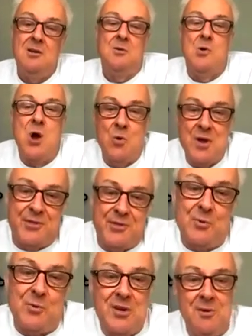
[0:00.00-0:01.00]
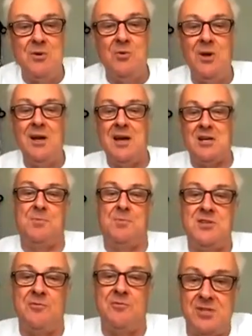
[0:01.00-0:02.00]
We thought we could be really
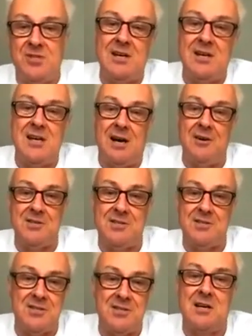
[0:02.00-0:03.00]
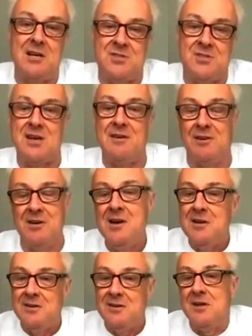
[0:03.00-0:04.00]
expressive with 10 characters instead of 7.
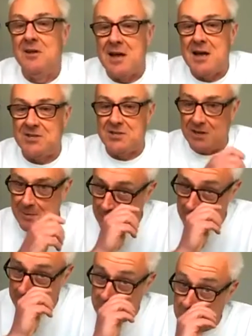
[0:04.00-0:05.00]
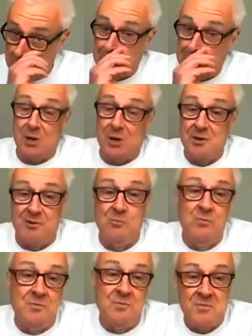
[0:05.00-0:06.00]
You know, the excitement, like Twitter going
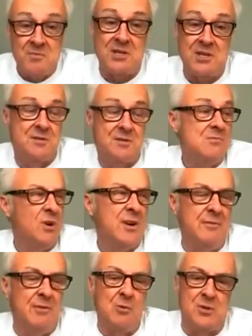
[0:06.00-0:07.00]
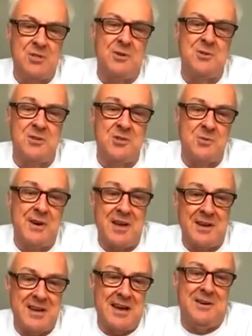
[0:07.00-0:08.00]
from 60, whatever it was,
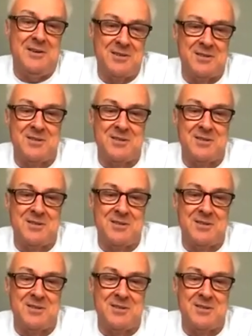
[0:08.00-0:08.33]
128 characters to